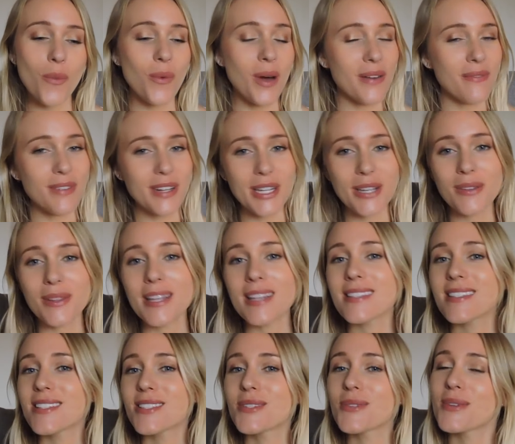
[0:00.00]
One video
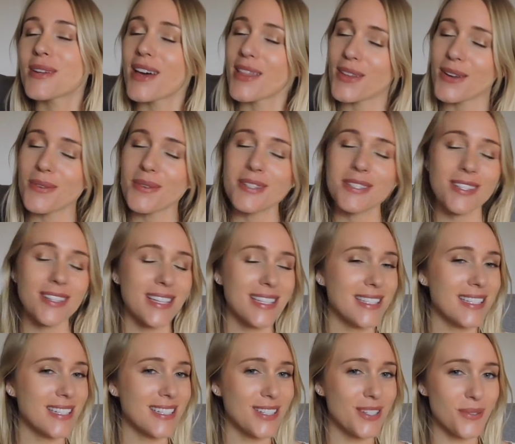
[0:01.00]
leads into another, which
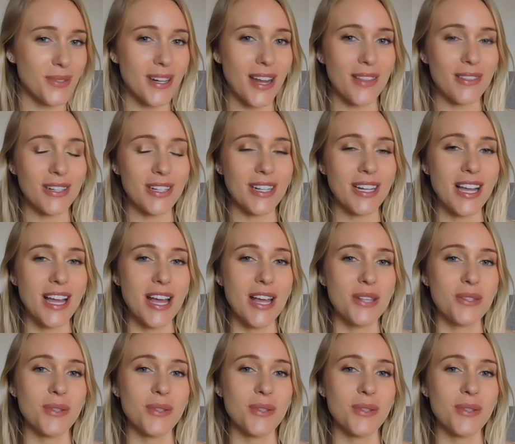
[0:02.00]
leads into another.